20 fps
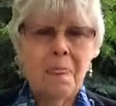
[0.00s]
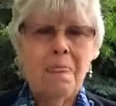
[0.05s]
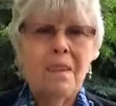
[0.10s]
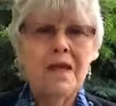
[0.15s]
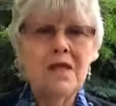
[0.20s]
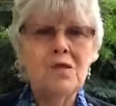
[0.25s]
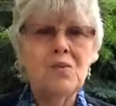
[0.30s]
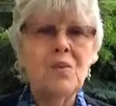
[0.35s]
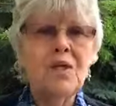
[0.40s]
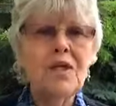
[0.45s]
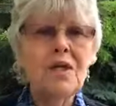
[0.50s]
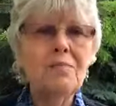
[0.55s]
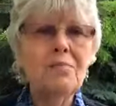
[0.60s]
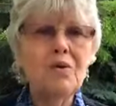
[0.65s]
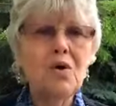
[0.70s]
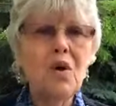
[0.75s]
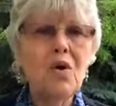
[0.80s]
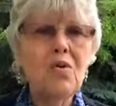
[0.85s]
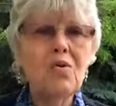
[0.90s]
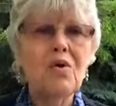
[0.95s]
because we get
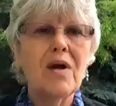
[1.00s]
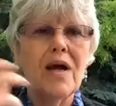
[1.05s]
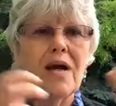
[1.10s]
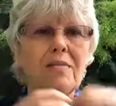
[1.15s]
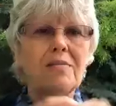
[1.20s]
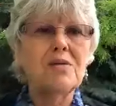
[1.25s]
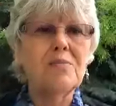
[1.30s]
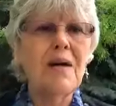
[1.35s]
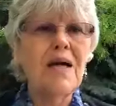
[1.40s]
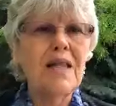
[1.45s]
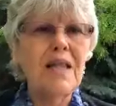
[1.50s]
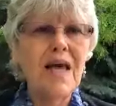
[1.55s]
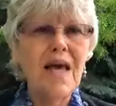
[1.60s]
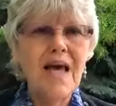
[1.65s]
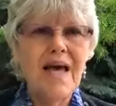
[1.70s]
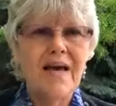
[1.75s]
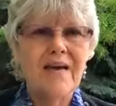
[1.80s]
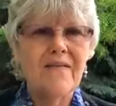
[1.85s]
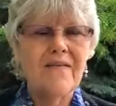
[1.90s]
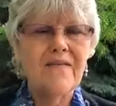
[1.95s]
programmed by
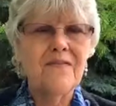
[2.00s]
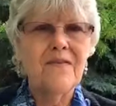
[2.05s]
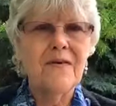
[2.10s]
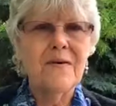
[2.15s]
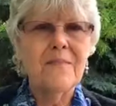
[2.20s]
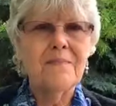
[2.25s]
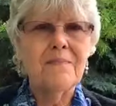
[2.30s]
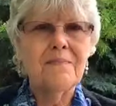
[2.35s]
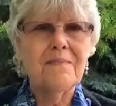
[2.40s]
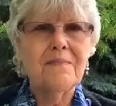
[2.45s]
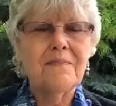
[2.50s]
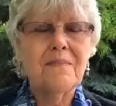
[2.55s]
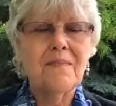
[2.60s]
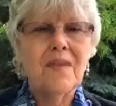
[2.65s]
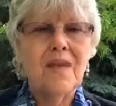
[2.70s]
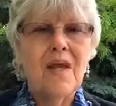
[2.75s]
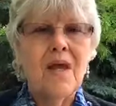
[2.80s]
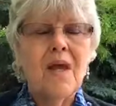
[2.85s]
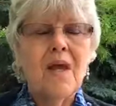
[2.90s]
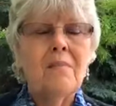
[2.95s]
life.
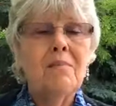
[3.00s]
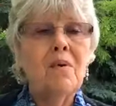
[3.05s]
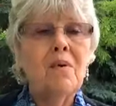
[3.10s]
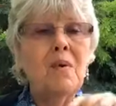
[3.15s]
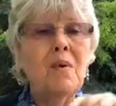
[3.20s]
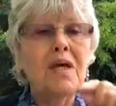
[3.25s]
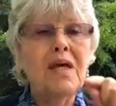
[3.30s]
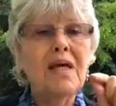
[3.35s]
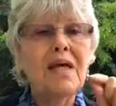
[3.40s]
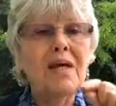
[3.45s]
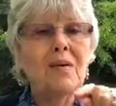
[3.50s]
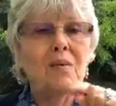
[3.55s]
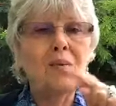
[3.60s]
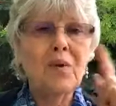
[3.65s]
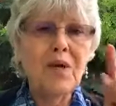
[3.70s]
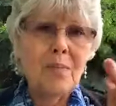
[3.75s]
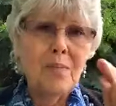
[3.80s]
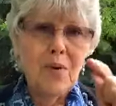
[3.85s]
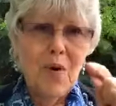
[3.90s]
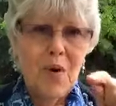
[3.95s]
But we can get
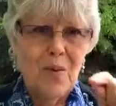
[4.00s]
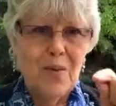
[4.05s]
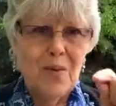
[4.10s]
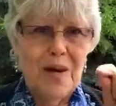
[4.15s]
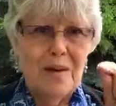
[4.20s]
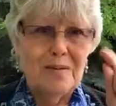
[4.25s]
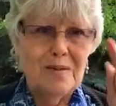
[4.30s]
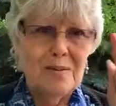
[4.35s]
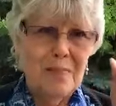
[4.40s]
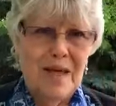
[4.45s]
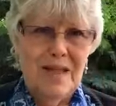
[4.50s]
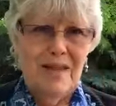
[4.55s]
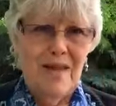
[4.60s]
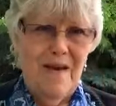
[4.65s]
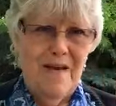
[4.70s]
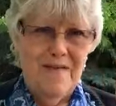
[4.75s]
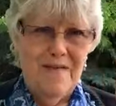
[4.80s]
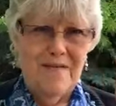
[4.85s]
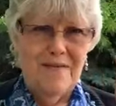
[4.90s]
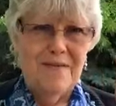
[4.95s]
reprogrammed by
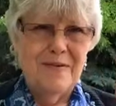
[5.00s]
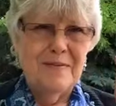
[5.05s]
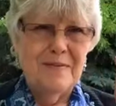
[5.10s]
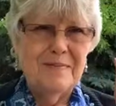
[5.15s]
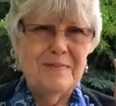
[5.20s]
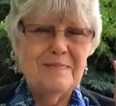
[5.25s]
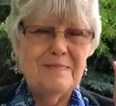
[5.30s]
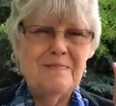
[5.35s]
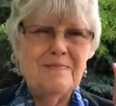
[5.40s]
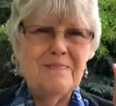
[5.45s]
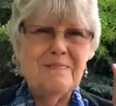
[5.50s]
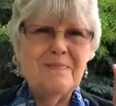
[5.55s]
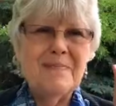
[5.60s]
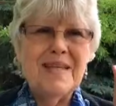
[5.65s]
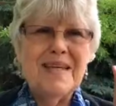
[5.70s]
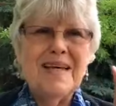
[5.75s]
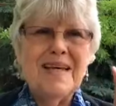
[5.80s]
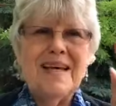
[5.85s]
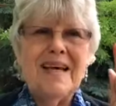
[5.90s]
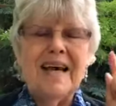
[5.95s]
love.
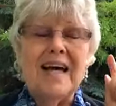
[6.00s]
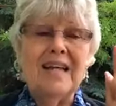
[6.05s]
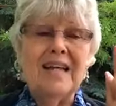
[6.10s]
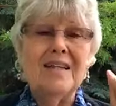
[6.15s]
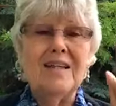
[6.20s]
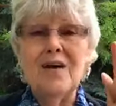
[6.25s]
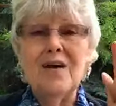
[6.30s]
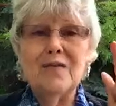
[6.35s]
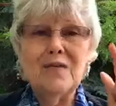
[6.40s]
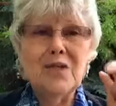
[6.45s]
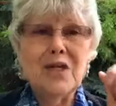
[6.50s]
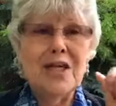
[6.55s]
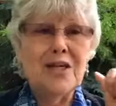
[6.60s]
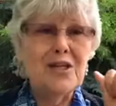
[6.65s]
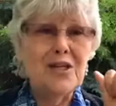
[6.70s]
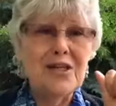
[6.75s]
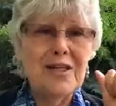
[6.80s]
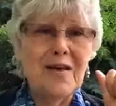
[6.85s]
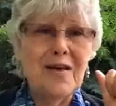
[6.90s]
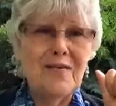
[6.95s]
And love
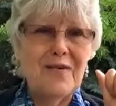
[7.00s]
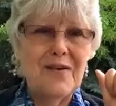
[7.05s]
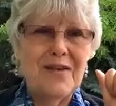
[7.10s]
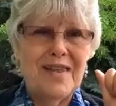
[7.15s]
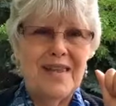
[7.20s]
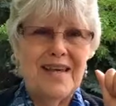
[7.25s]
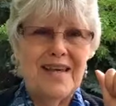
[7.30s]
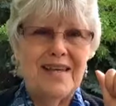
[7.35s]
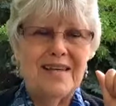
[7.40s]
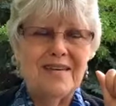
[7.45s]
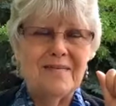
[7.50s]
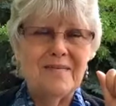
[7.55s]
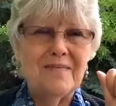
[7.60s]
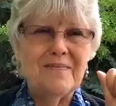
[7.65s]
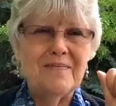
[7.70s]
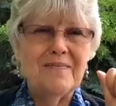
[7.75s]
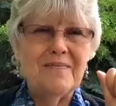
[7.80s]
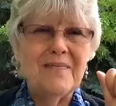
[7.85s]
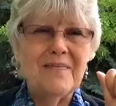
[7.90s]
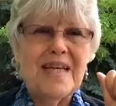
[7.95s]
changes everything.
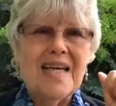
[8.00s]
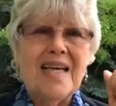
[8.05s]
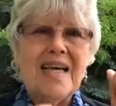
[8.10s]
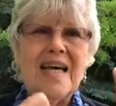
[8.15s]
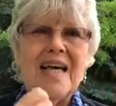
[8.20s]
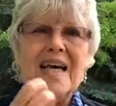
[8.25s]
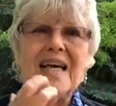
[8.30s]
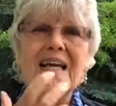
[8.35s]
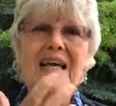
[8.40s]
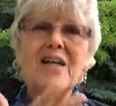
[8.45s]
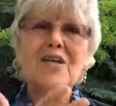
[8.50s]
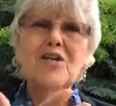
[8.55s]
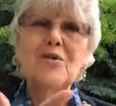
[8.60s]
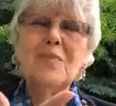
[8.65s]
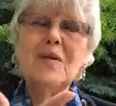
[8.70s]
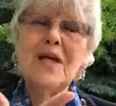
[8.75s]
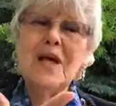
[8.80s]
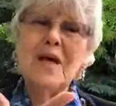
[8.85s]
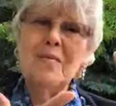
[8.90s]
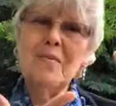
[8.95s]
And as you
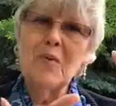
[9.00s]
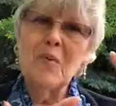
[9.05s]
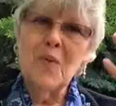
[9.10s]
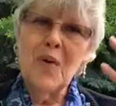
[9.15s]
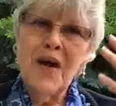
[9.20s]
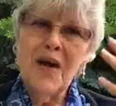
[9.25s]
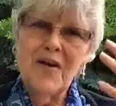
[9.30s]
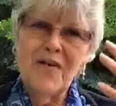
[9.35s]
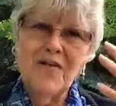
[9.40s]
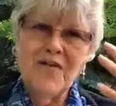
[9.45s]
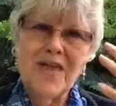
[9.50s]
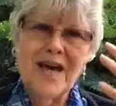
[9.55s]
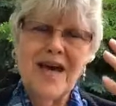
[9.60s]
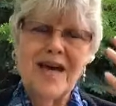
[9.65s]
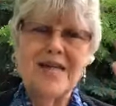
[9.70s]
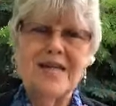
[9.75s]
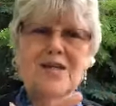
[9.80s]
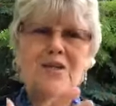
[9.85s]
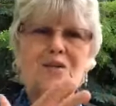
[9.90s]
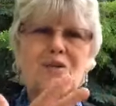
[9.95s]
become aware of
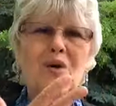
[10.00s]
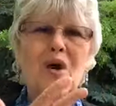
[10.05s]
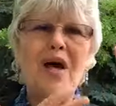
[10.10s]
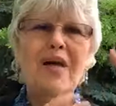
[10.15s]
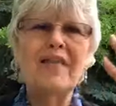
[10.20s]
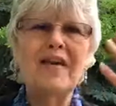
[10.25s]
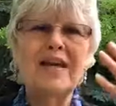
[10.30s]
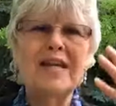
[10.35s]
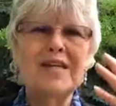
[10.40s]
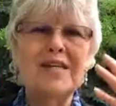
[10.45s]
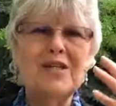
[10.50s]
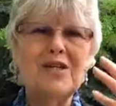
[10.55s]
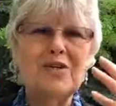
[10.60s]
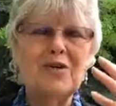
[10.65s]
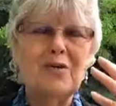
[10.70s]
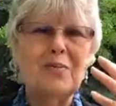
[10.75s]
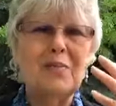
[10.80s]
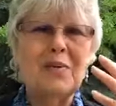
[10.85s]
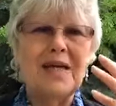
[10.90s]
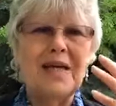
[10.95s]
that and draw that into
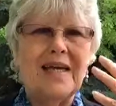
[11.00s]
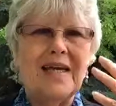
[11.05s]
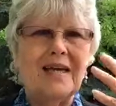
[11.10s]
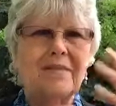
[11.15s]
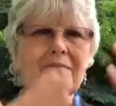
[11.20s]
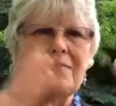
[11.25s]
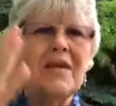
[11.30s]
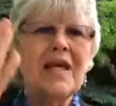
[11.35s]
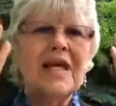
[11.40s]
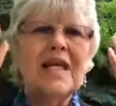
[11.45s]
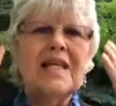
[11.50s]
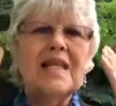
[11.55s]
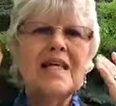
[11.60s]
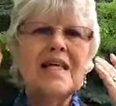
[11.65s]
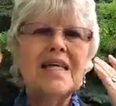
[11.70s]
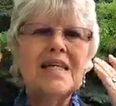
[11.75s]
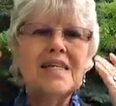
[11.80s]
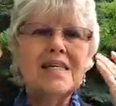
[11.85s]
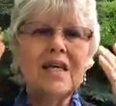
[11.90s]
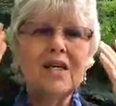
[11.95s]
your being, let
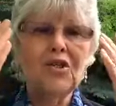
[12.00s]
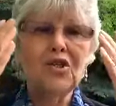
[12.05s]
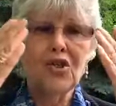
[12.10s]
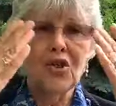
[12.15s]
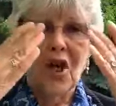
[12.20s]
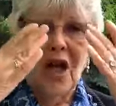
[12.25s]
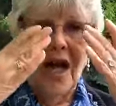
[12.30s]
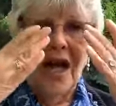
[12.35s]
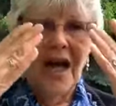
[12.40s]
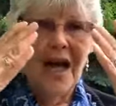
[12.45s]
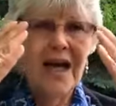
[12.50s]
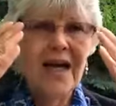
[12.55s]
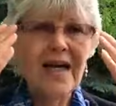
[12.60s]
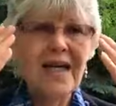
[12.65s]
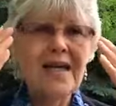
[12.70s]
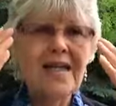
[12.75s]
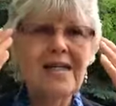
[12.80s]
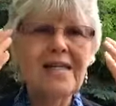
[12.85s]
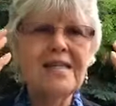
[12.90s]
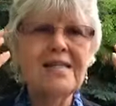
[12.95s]
it touch your
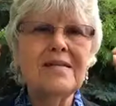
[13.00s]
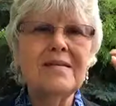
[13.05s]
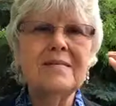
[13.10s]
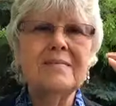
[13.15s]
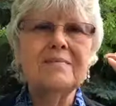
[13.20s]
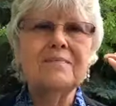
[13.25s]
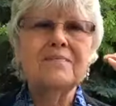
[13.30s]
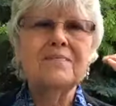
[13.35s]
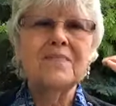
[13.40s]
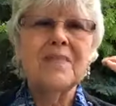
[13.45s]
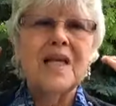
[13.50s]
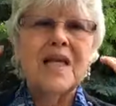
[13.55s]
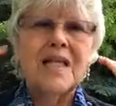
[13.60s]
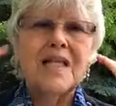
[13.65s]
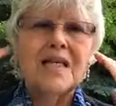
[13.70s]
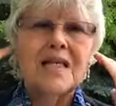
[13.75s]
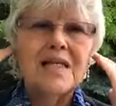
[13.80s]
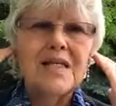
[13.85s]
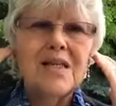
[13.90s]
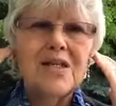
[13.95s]
eyes,
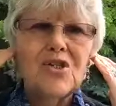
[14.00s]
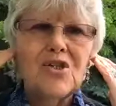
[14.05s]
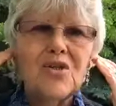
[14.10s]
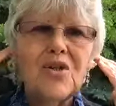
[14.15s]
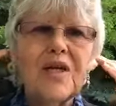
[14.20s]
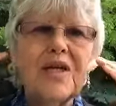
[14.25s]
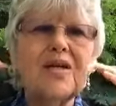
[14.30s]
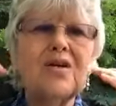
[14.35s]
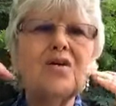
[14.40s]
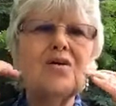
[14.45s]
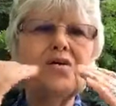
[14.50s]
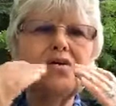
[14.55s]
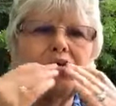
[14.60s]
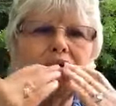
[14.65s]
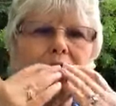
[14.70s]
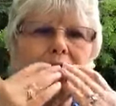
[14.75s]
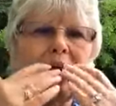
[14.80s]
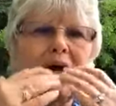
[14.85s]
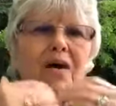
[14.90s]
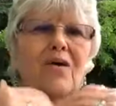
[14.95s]
let it touch your ears,
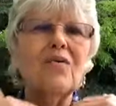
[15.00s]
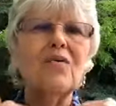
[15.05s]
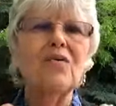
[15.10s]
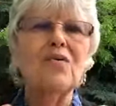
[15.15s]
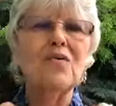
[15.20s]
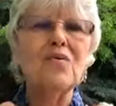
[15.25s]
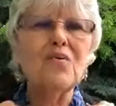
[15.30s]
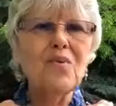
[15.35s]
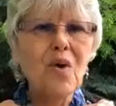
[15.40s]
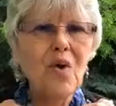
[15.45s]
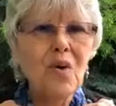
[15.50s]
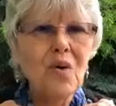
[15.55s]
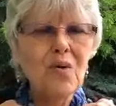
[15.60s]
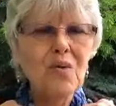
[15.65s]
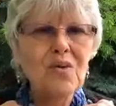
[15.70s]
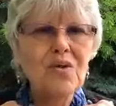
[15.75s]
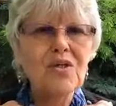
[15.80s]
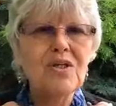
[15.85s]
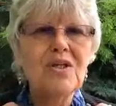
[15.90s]
your mouth, your throat,